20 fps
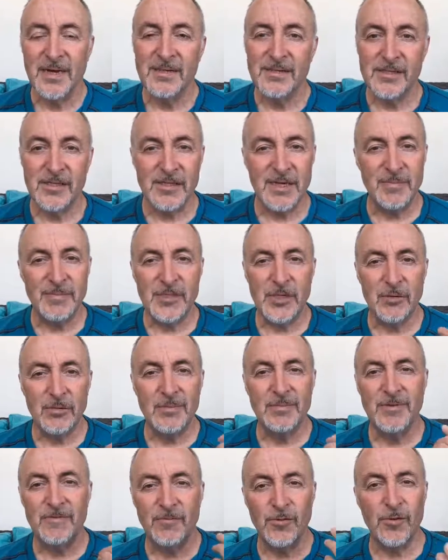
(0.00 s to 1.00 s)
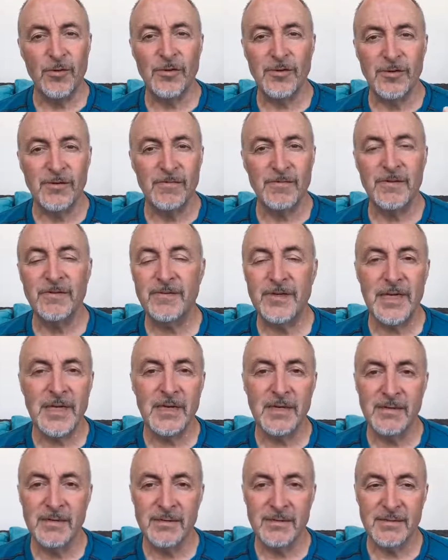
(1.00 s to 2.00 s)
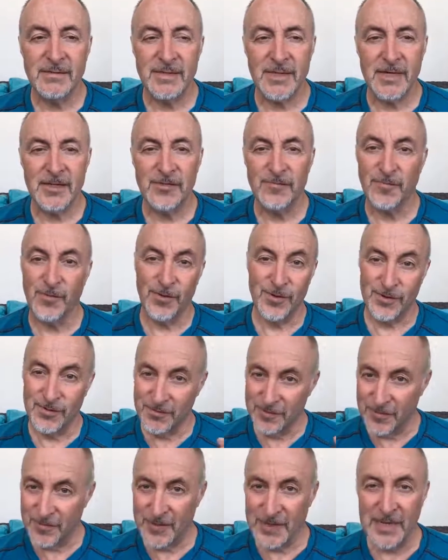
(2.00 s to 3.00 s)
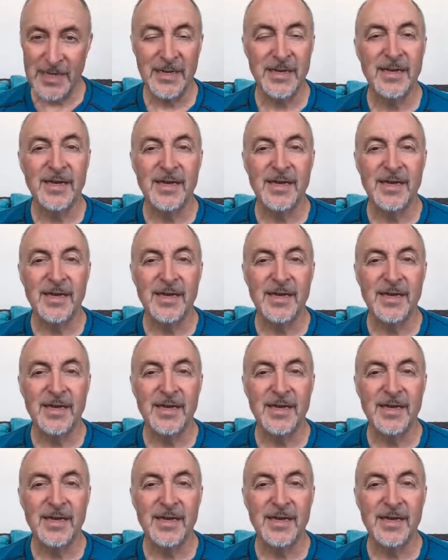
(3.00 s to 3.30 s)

This is episode number 450. Yes, 450.